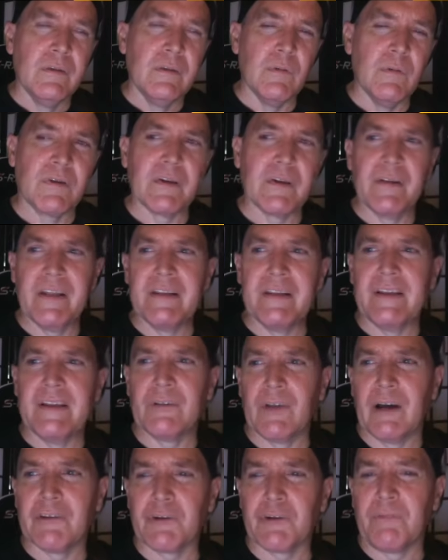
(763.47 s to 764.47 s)
more kind of an
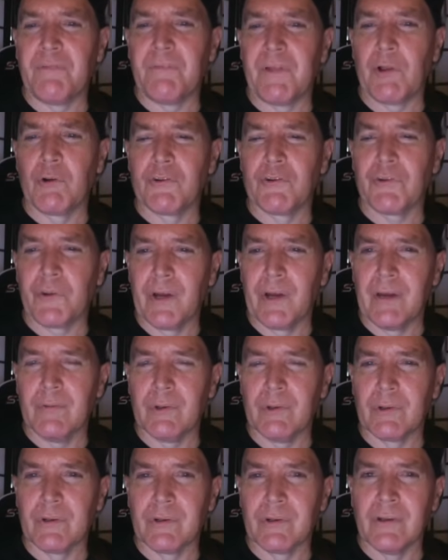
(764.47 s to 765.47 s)
ideological fellow
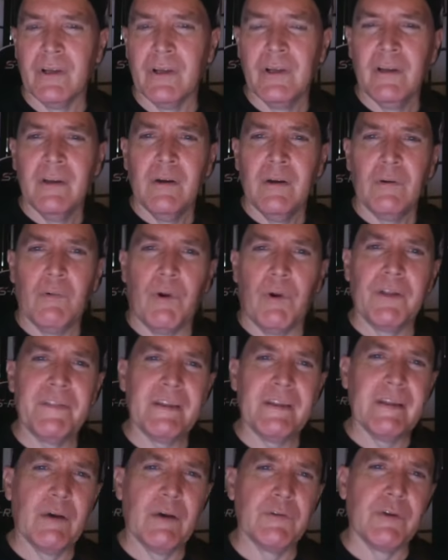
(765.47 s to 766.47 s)
traveler. One
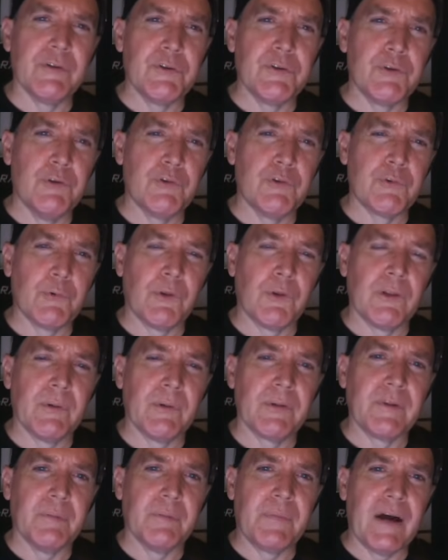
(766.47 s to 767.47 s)
thing that was unusual
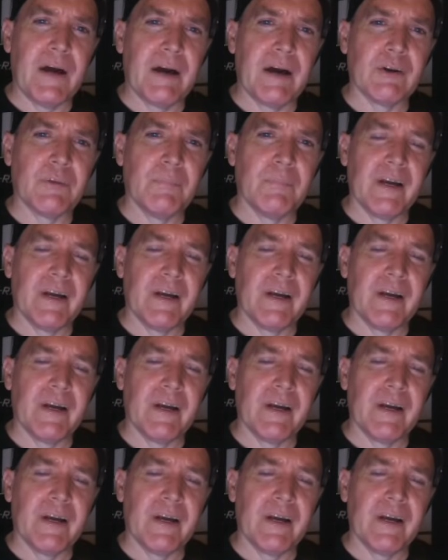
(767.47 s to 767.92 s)
about the Baader